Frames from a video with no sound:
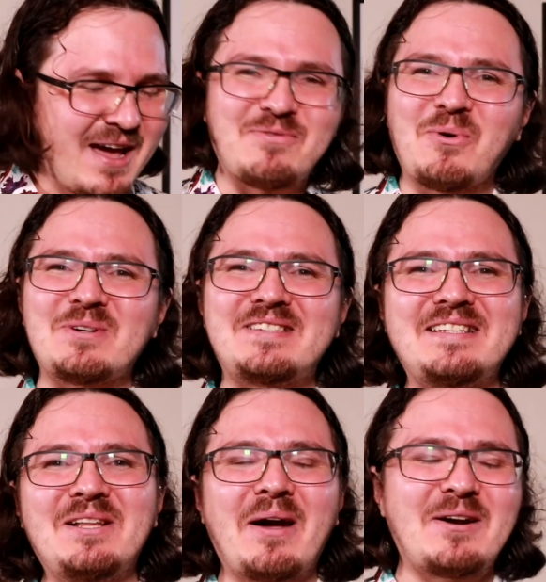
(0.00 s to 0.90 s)
of course,
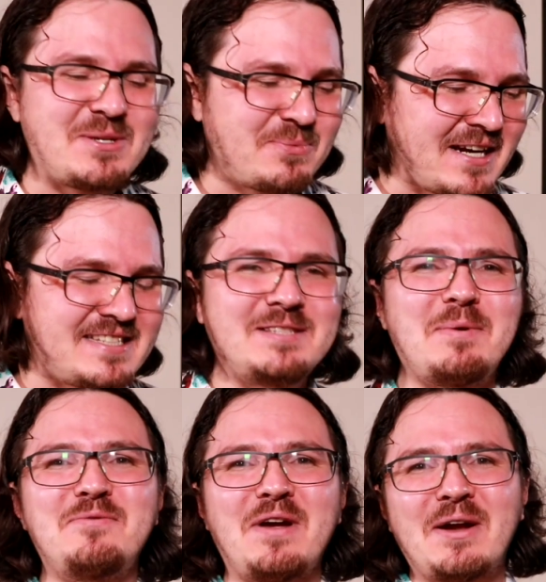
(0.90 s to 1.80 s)
the low energy price has
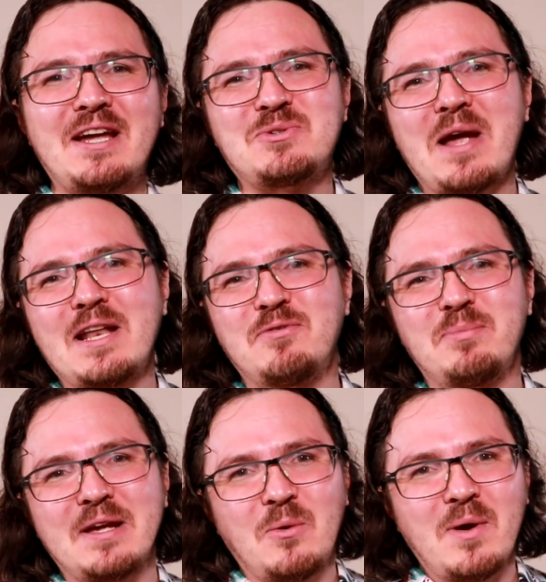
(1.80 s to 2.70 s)
been very attractive for
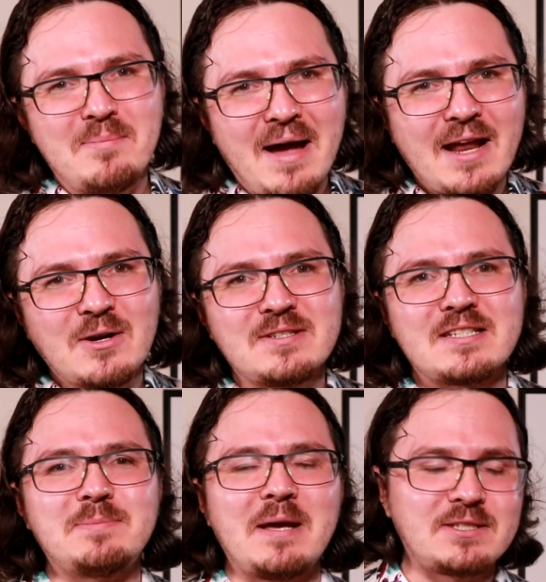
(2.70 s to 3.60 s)
Bitcoin miners,
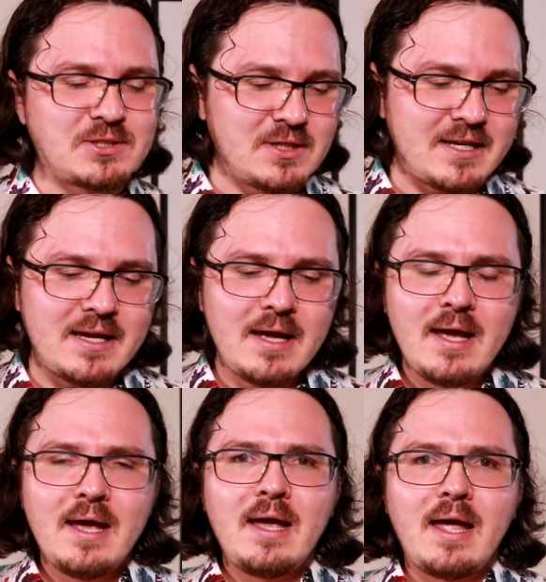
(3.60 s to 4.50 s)
especially
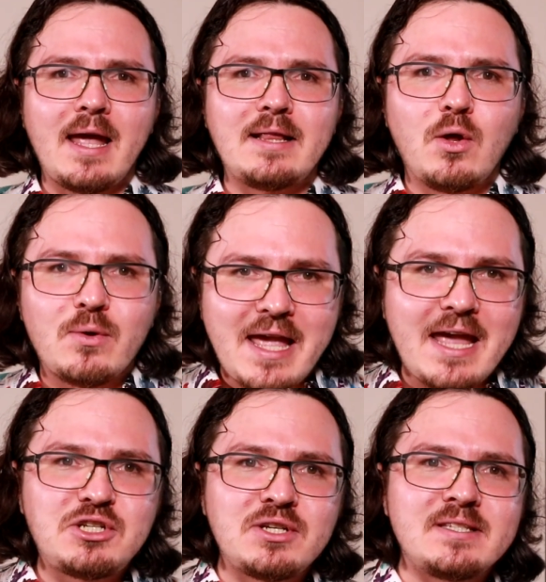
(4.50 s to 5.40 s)
in
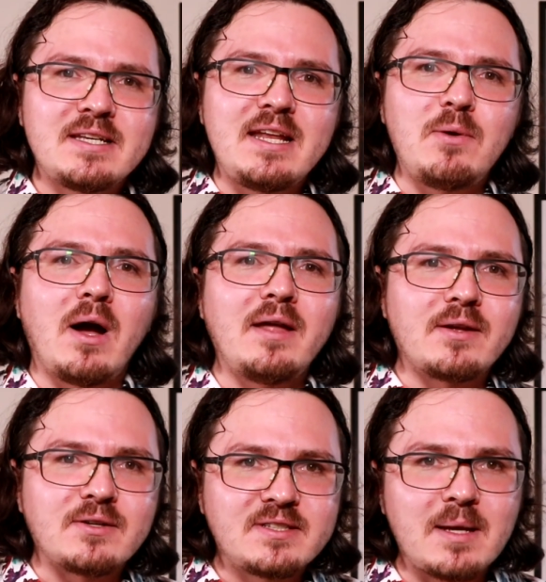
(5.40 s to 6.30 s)
locations in Iran
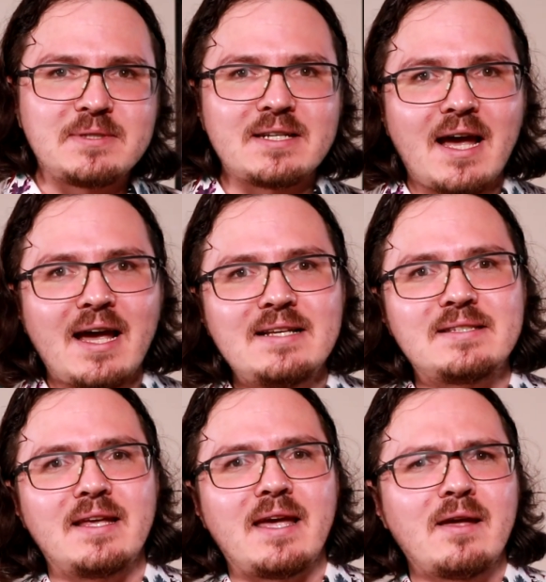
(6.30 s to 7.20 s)
that are
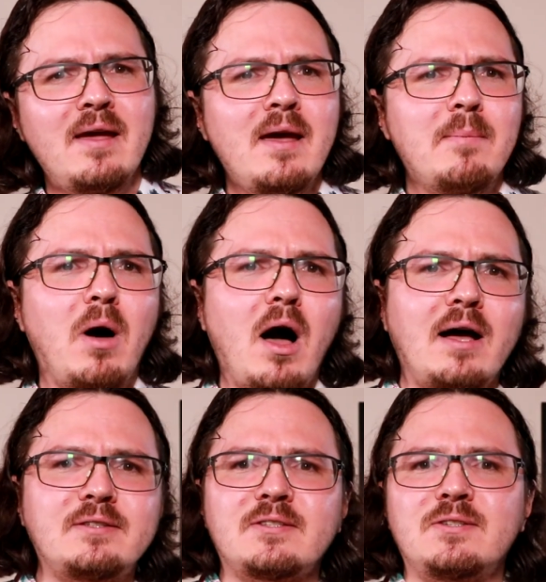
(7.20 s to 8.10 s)
subsidized, like
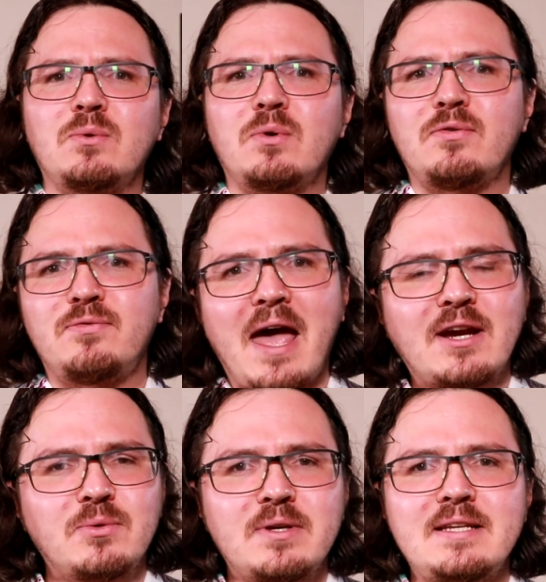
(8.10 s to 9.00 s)
mosques or
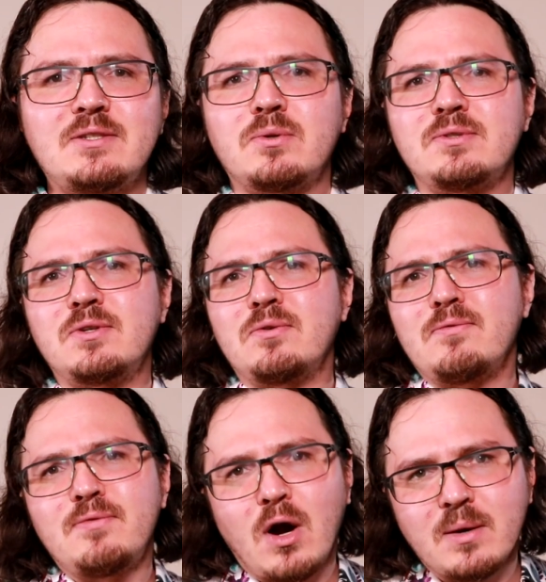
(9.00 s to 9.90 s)
factories or certain
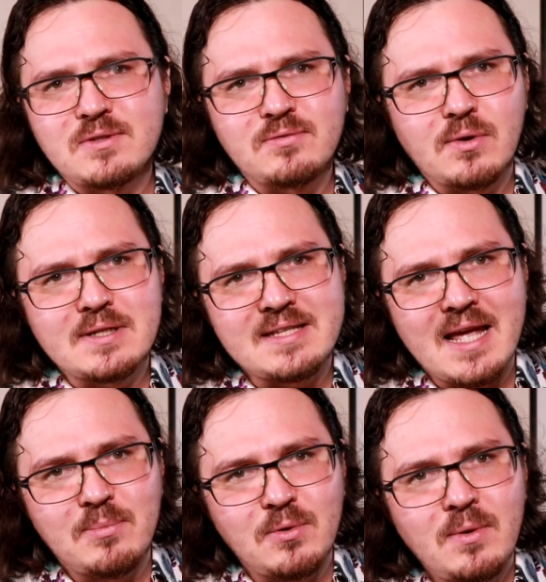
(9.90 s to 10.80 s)
farms, for
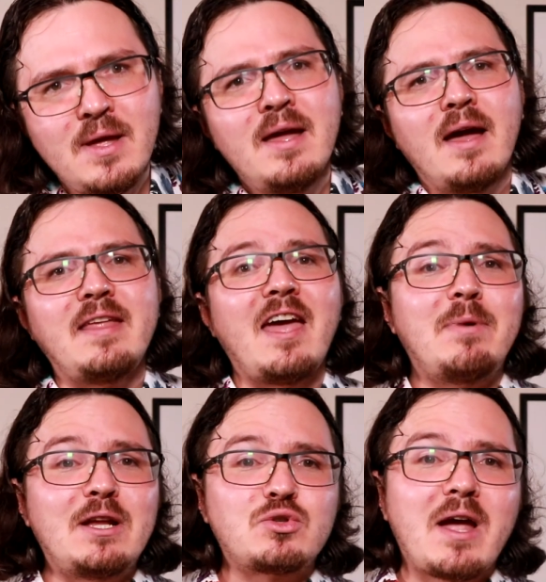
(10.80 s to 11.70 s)
example, and they have
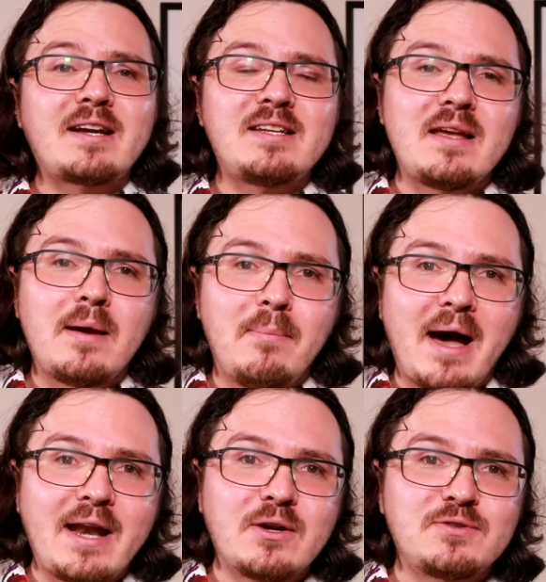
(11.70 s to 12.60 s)
been attracting
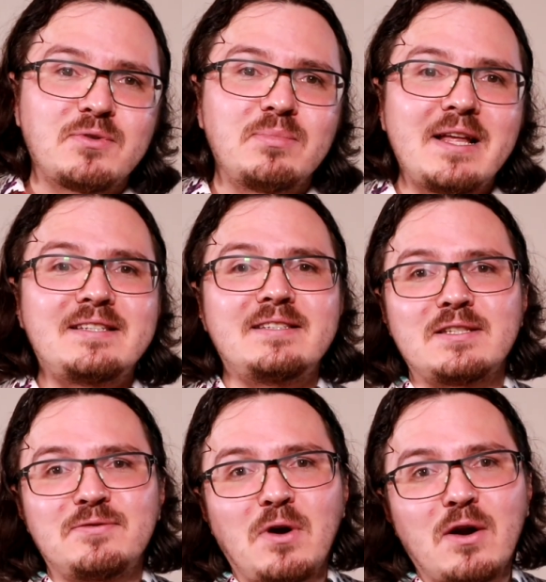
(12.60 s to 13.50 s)
miners from places
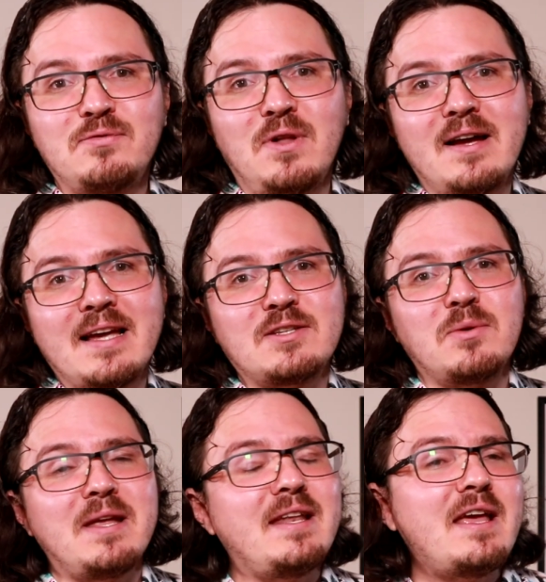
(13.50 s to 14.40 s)
as far flung as
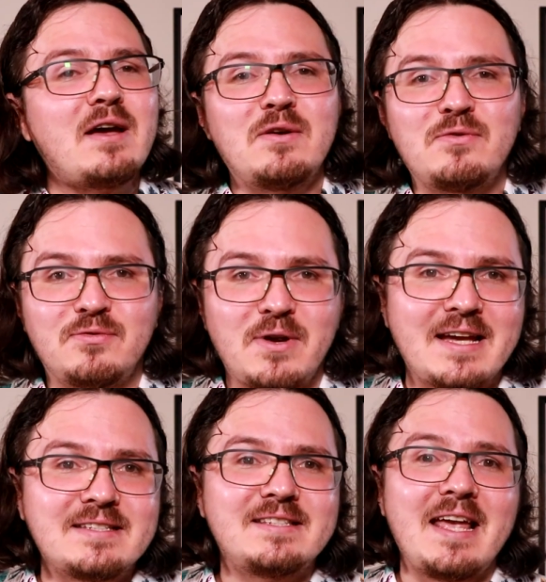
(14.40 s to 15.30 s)
Armenia,
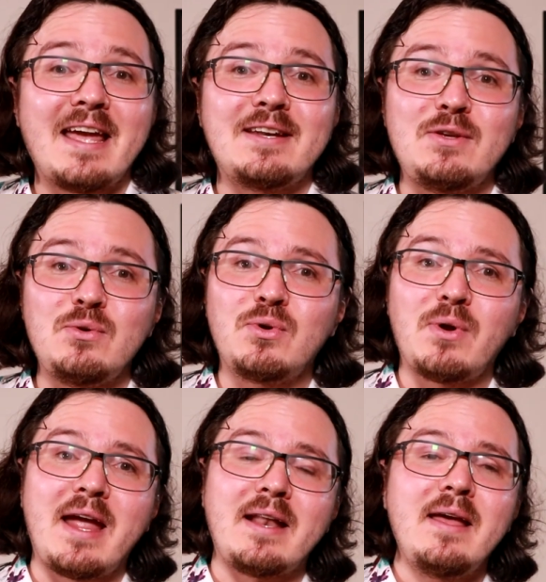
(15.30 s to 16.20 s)
France, and
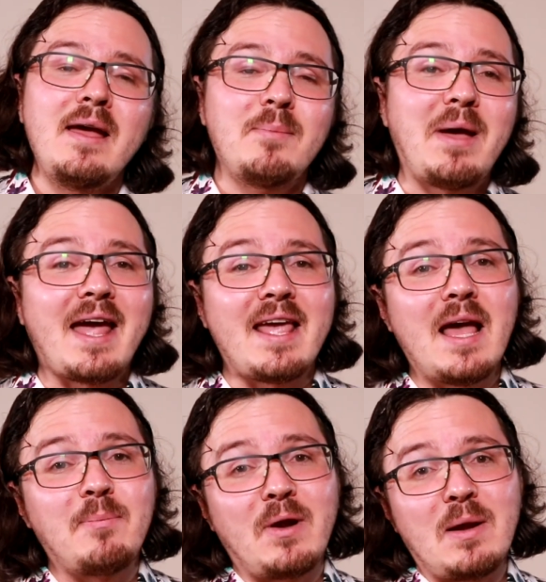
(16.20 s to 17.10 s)
Ukraine, backing
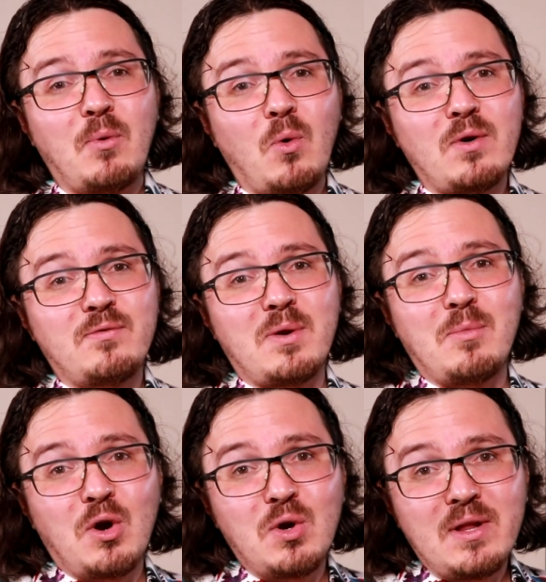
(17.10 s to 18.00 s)
up a report
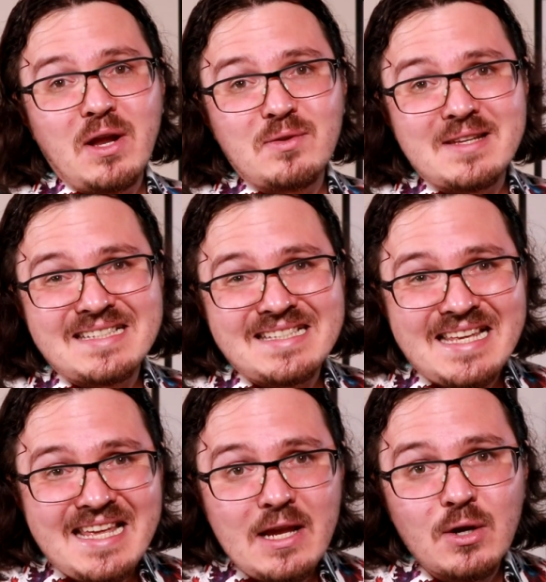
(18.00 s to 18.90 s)
from earlier this
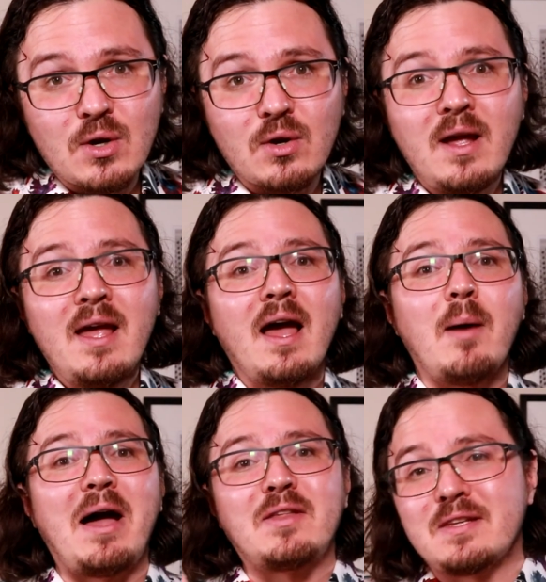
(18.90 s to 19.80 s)
year
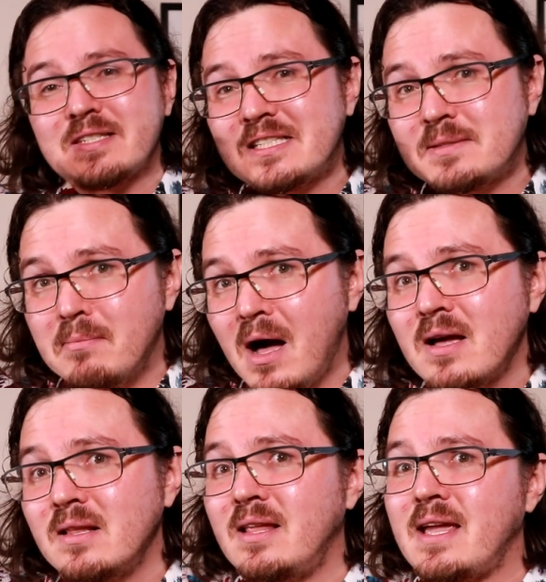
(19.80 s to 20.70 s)
about the
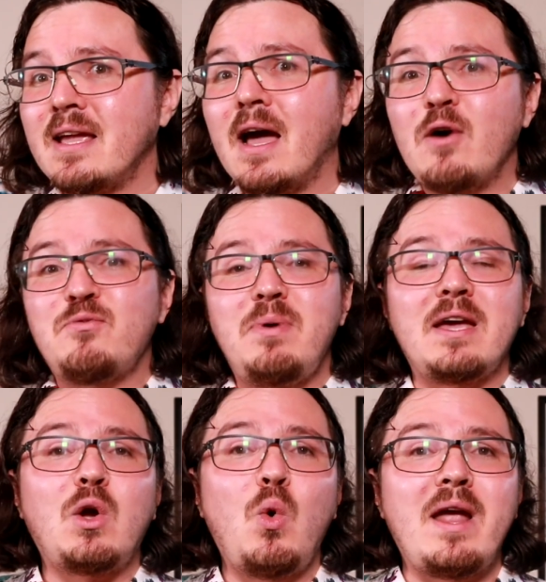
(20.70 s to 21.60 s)
smuggling of
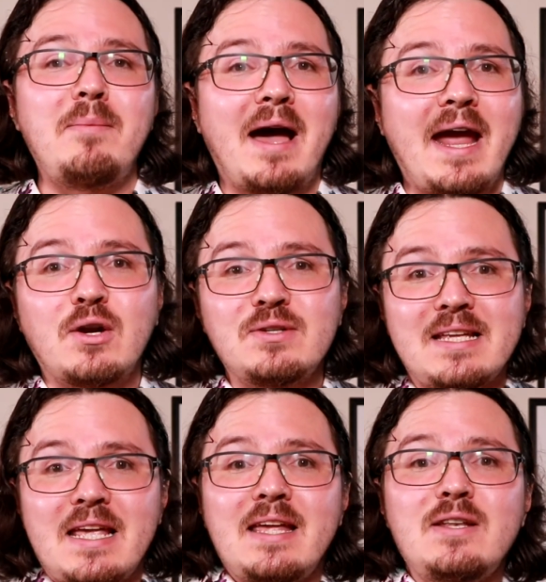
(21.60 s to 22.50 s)
Bitcoin
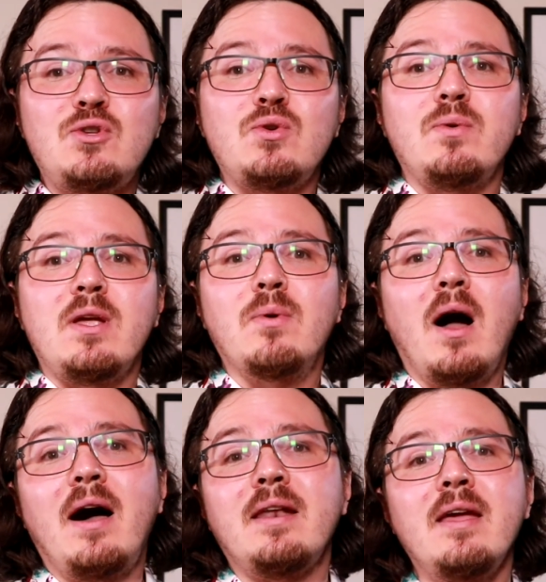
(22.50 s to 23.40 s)
miners into
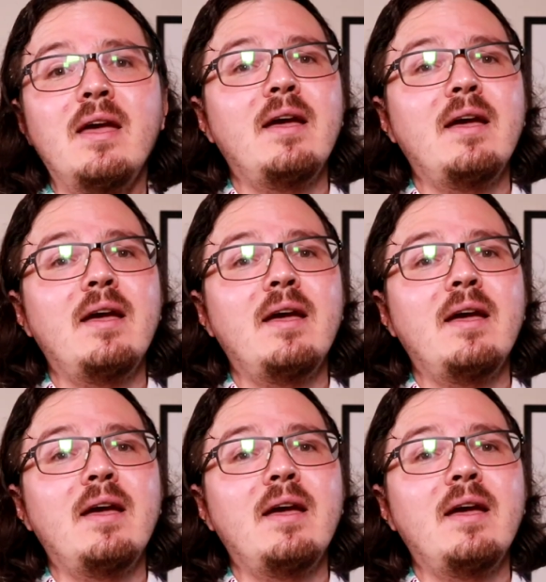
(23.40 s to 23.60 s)
Iran.